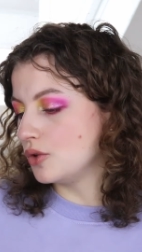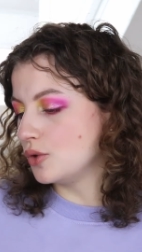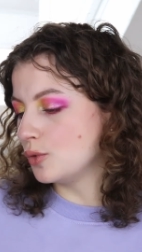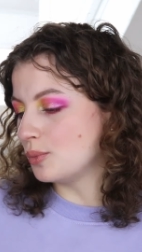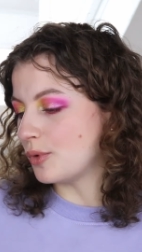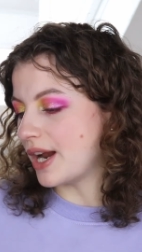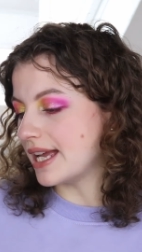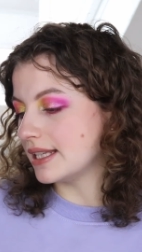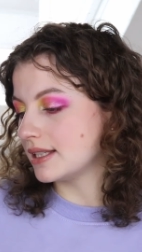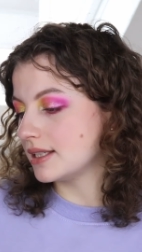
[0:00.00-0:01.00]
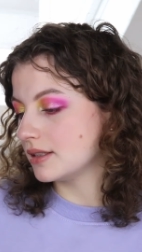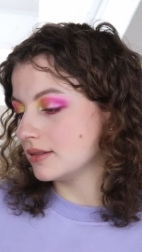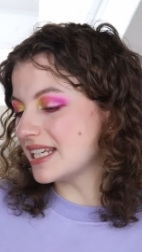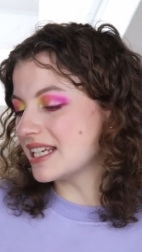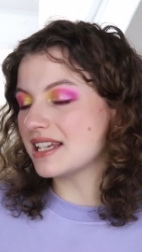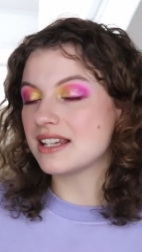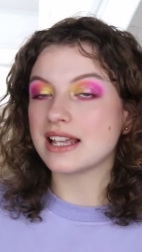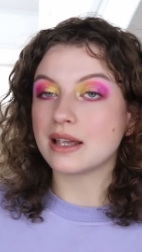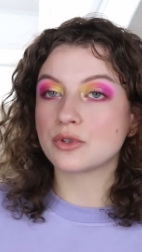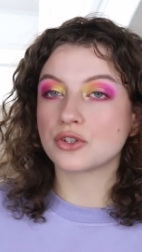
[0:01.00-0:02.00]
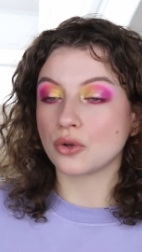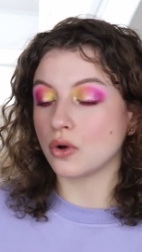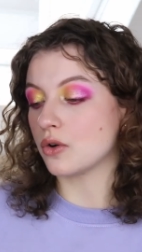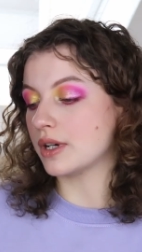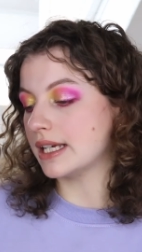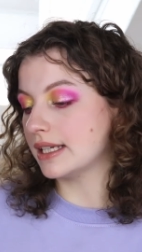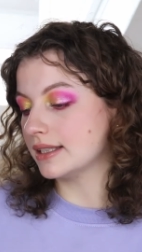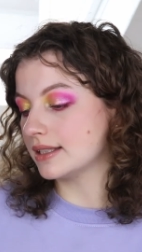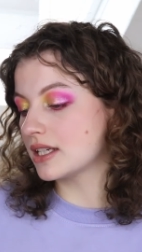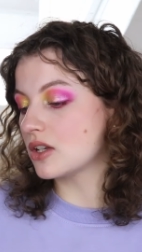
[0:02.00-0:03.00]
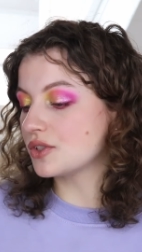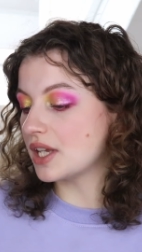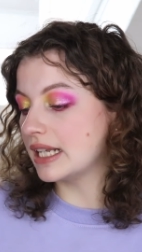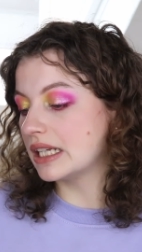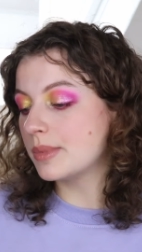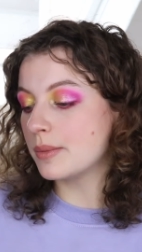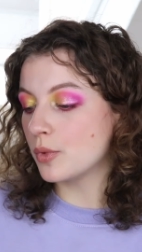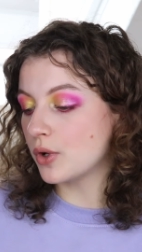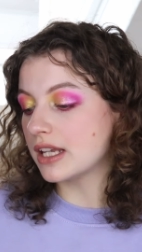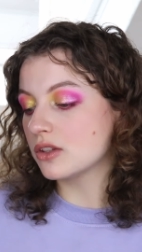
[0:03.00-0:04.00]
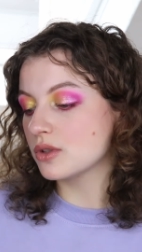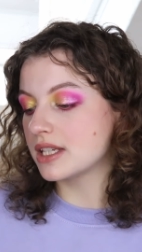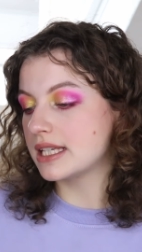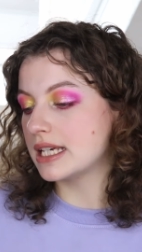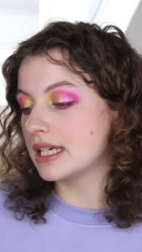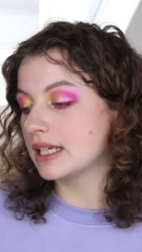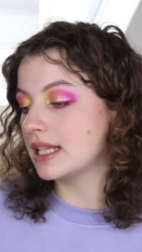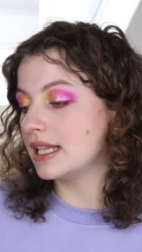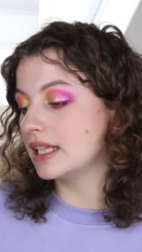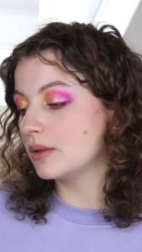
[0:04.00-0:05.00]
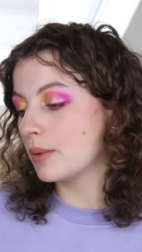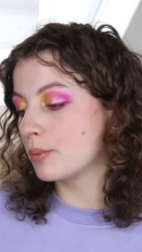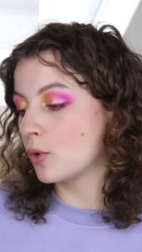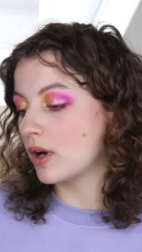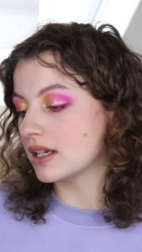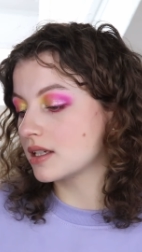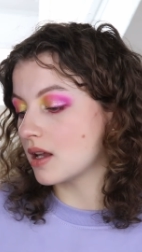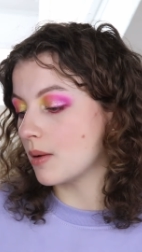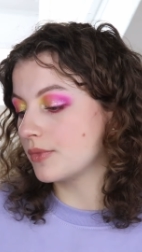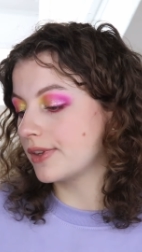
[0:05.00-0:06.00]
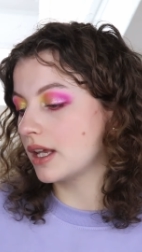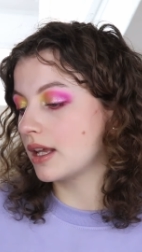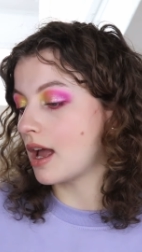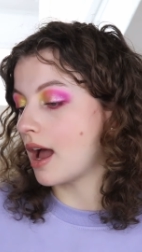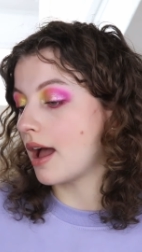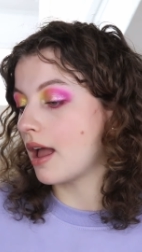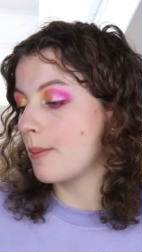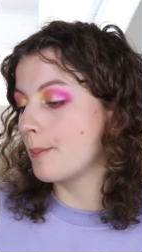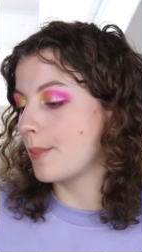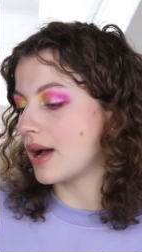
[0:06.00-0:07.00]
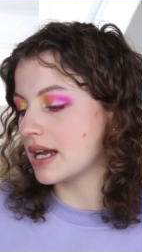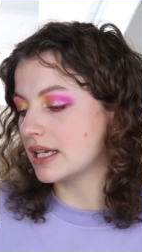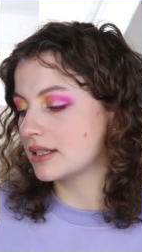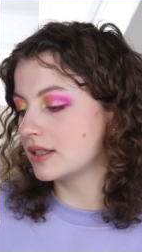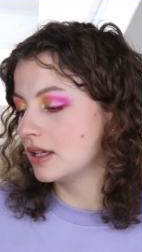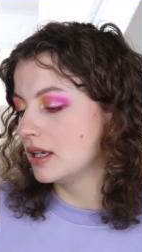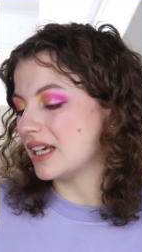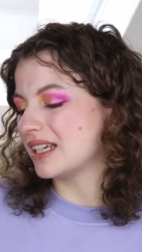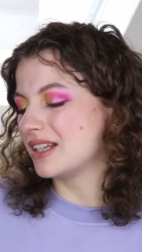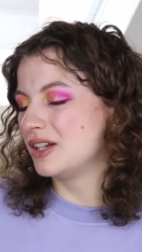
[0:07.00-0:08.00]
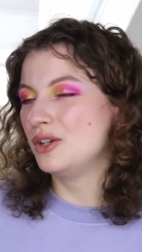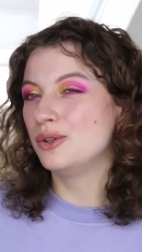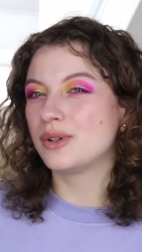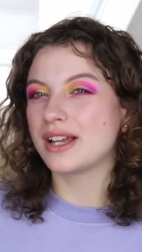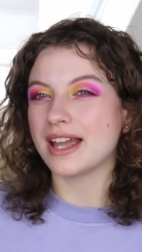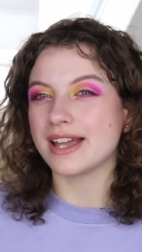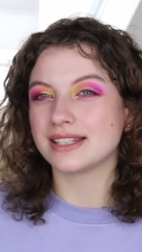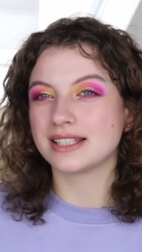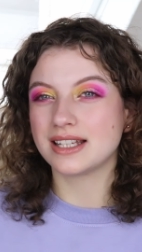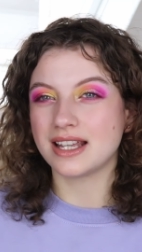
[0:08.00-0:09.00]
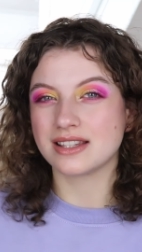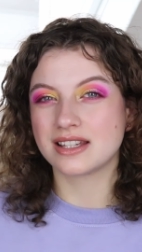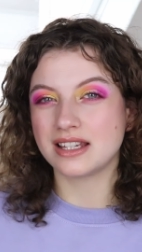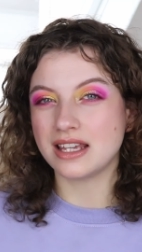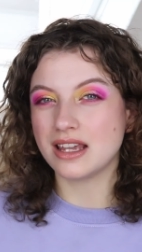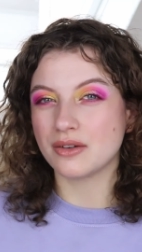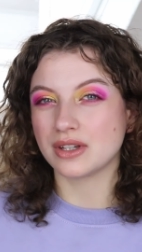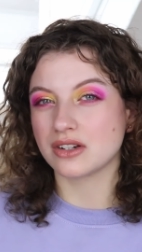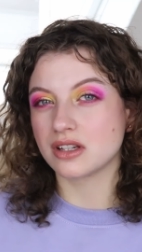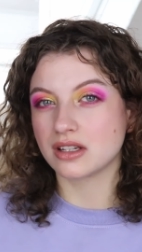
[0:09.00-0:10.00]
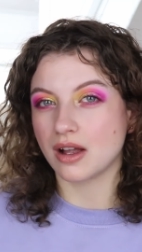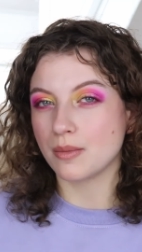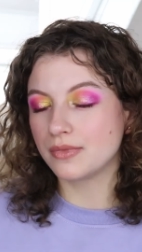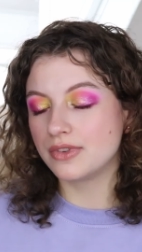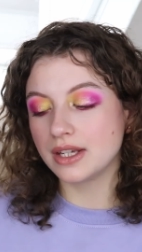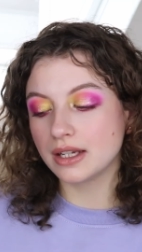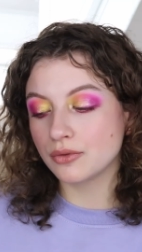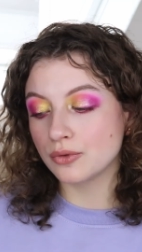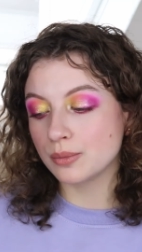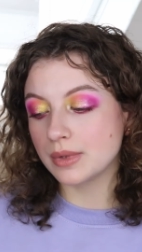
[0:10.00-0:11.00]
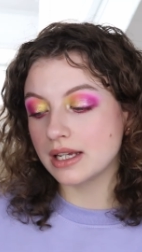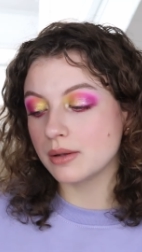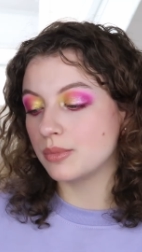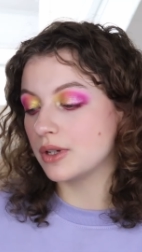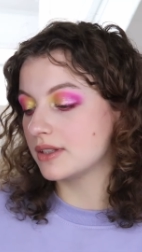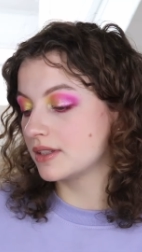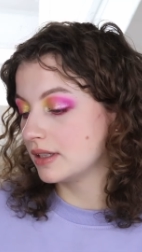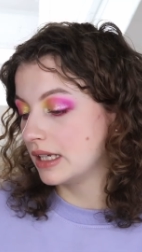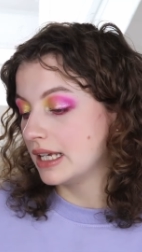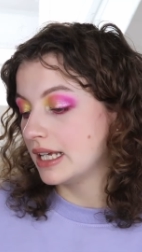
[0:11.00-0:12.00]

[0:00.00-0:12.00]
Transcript: new brand. This is the same story. This looks a little bit more interesting, a little bit more like something I might like look at and see if there's something for me, but